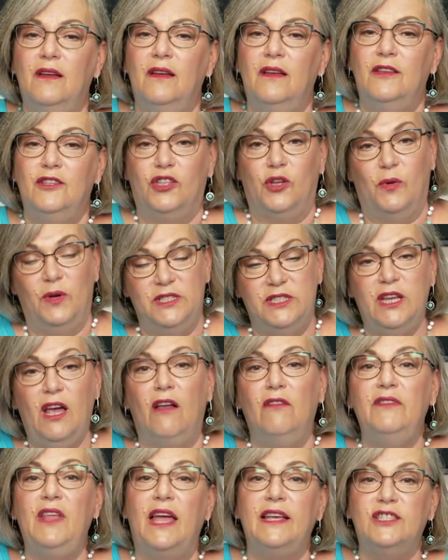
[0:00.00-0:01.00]
So until
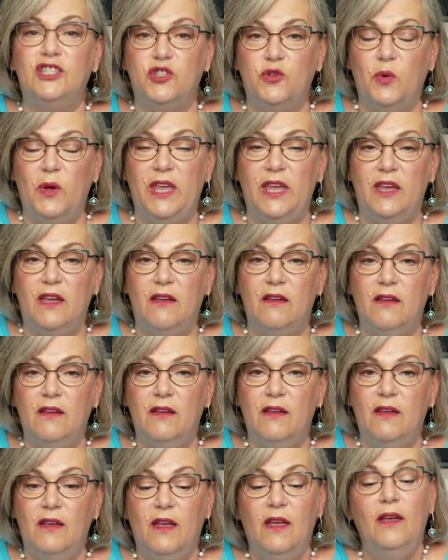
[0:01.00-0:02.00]
next week,
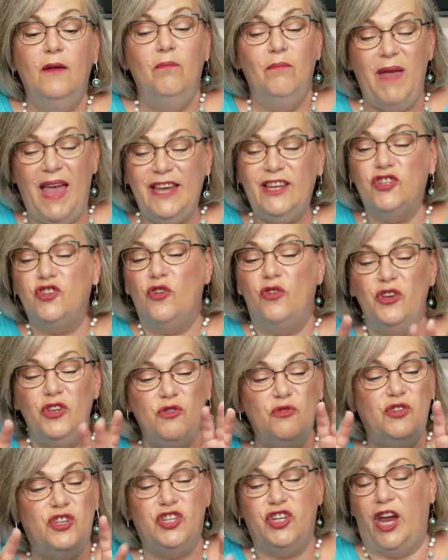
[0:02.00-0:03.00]
make sure
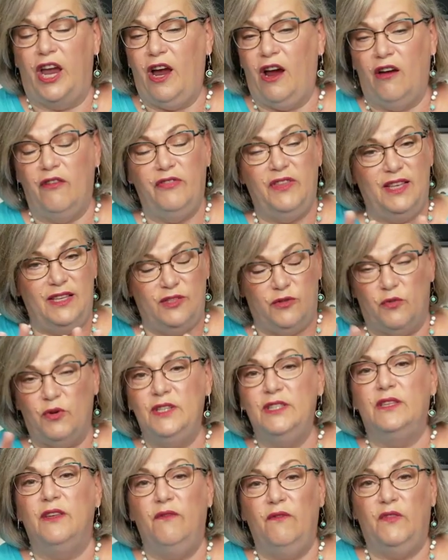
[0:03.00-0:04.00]
you share these
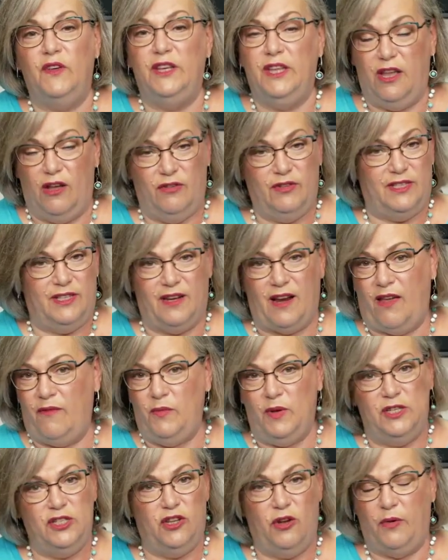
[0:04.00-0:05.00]
recent videos that I've
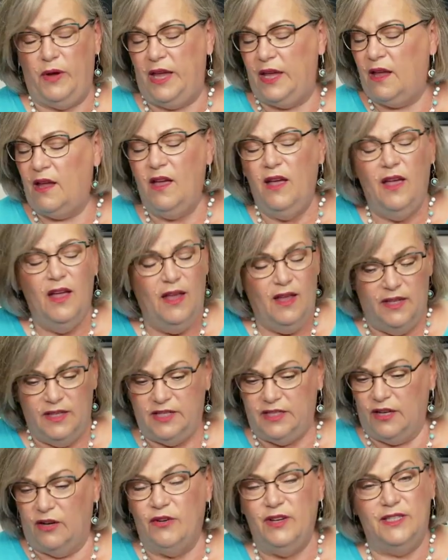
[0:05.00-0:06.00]
been doing.
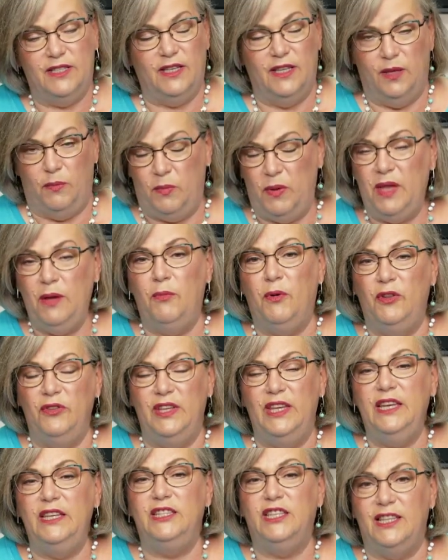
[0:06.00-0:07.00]
Seriously, people
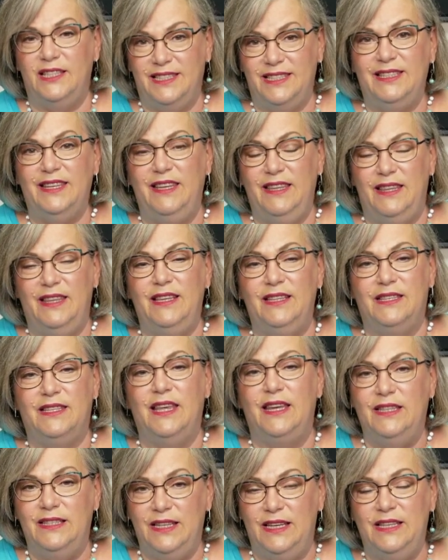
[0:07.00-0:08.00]
need to see this.
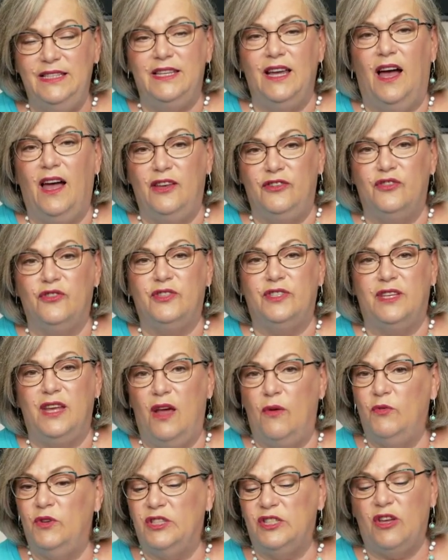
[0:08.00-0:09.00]
They need to
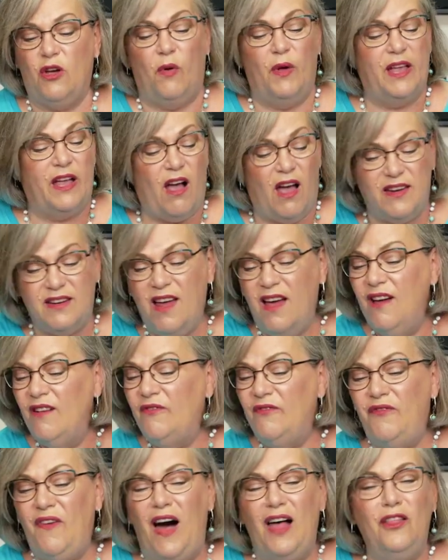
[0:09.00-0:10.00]
understand what's going on.
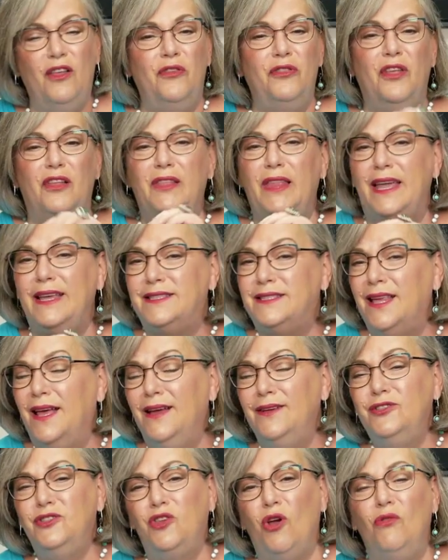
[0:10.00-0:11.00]
Follow the links.
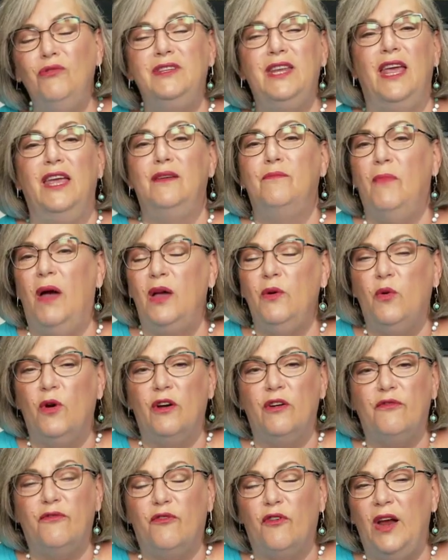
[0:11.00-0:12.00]
Don't take my
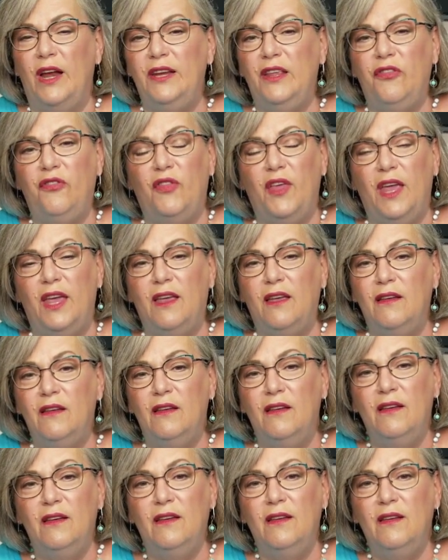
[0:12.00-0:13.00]
word for anything.
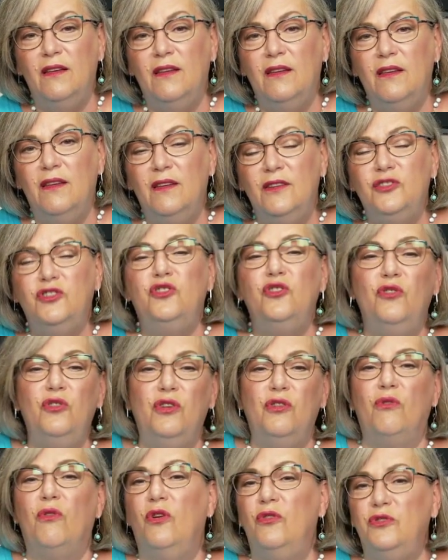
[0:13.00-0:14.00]
Do
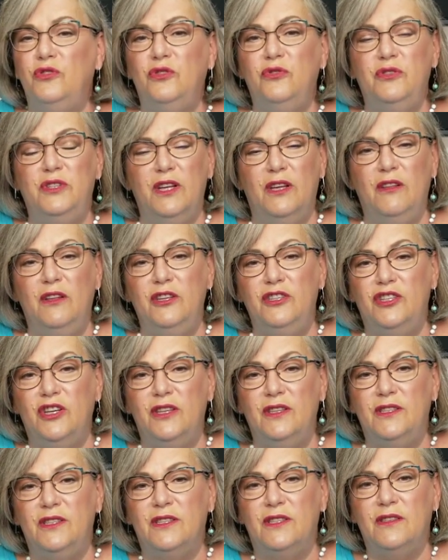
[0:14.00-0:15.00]
your own due
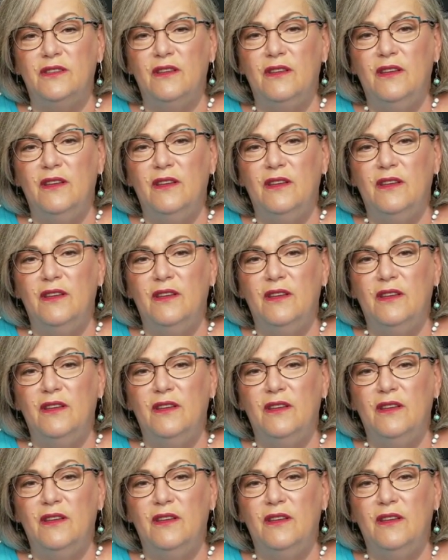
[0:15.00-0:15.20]
diligence.